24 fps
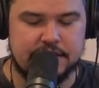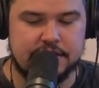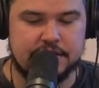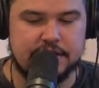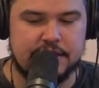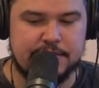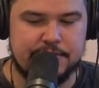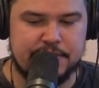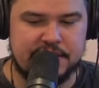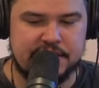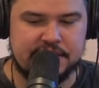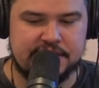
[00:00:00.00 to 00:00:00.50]
the
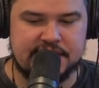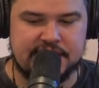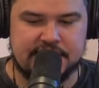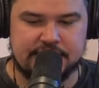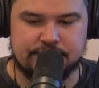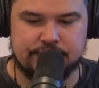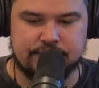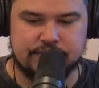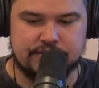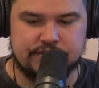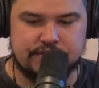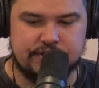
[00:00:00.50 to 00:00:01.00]
limited
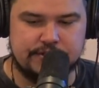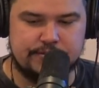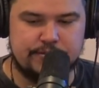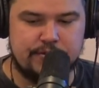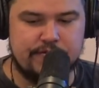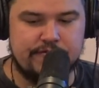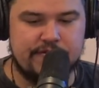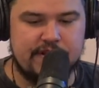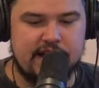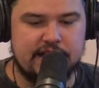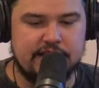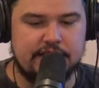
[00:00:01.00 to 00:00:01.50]
test results
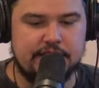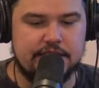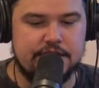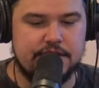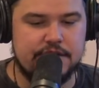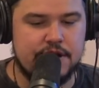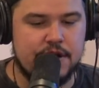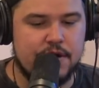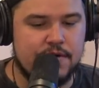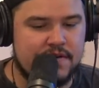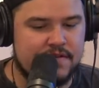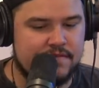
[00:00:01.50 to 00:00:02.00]
provide
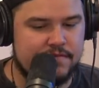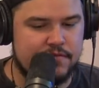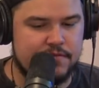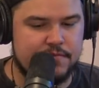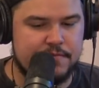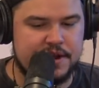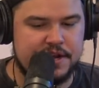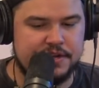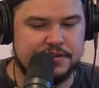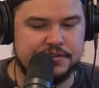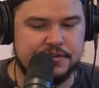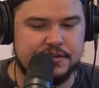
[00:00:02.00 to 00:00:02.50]
no
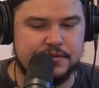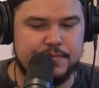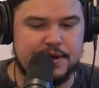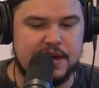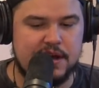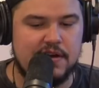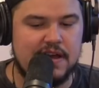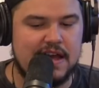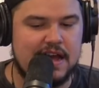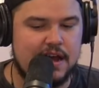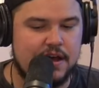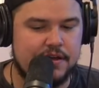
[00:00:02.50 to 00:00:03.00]
information
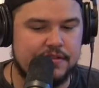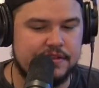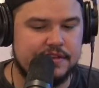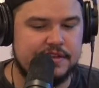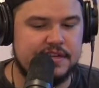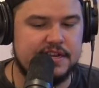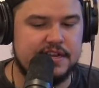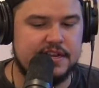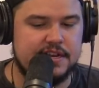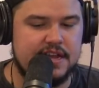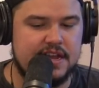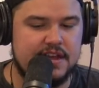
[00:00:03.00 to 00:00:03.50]
about how the
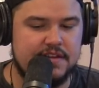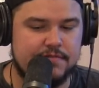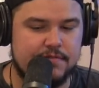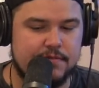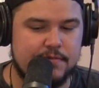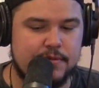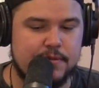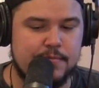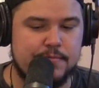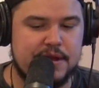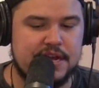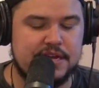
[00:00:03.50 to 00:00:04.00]
DNA
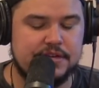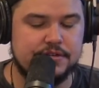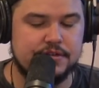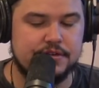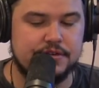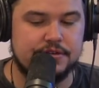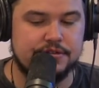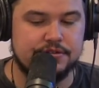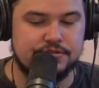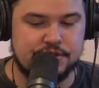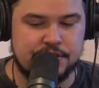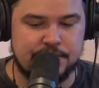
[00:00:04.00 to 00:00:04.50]
from the major
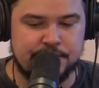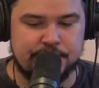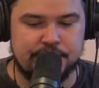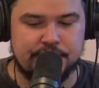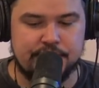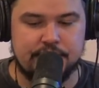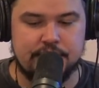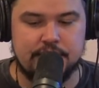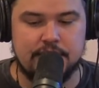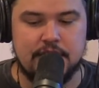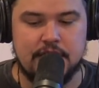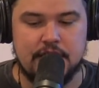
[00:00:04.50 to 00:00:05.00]

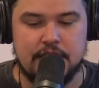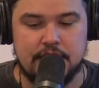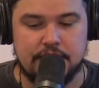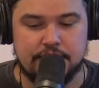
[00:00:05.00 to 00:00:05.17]
contributor,